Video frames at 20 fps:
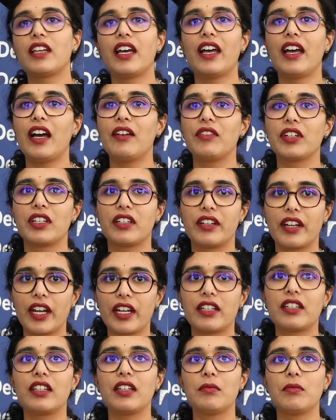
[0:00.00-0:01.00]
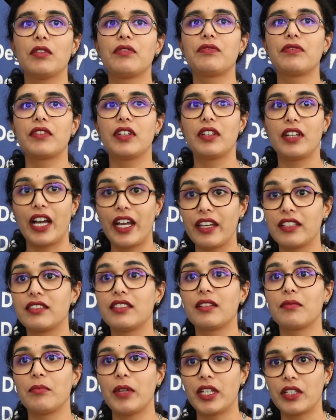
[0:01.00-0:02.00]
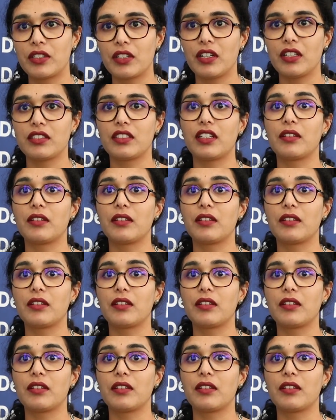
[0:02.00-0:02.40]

I have a great team of guides and mentors,